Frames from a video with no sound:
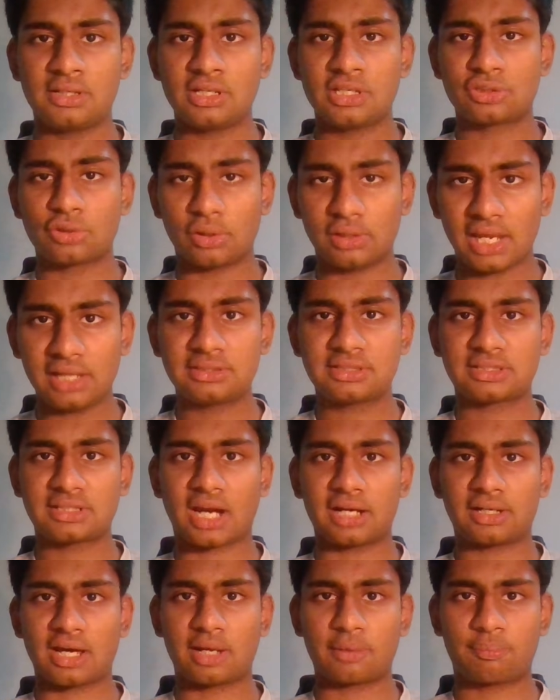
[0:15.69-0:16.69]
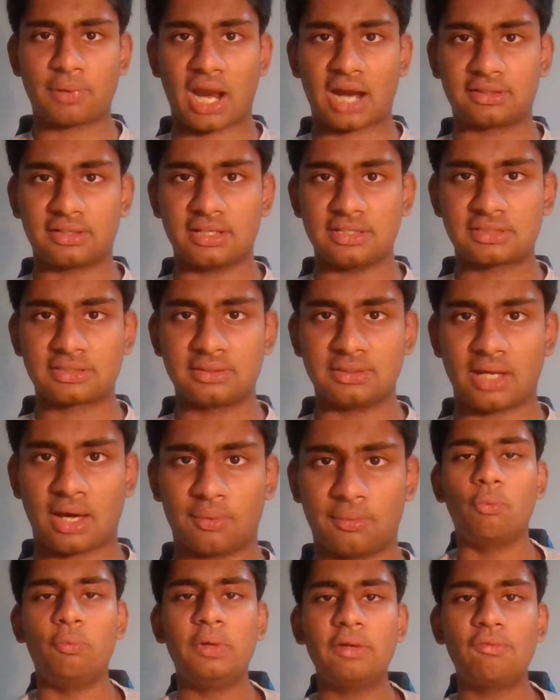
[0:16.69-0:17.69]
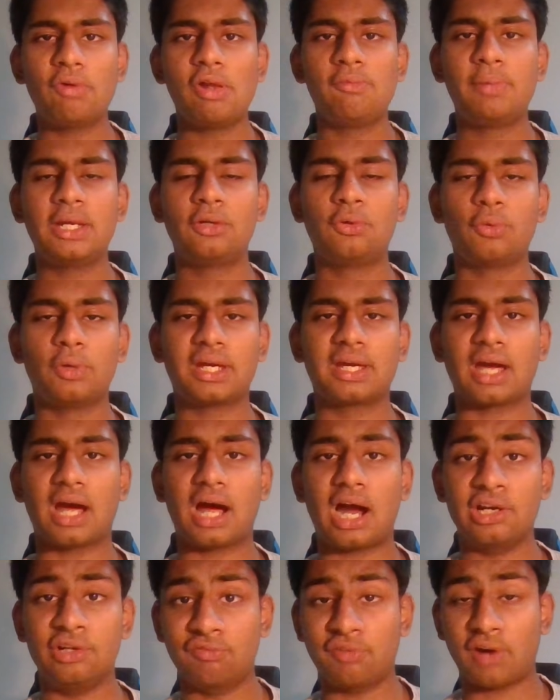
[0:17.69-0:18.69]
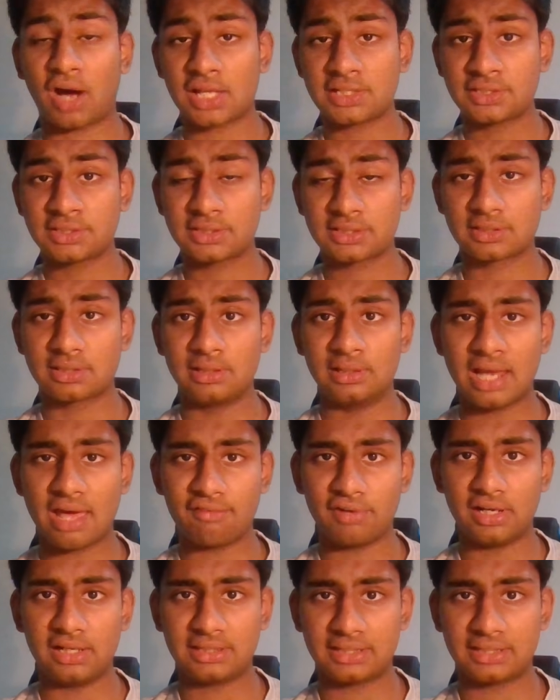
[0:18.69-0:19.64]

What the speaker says: So let's start our practice now. We will be doing advanced level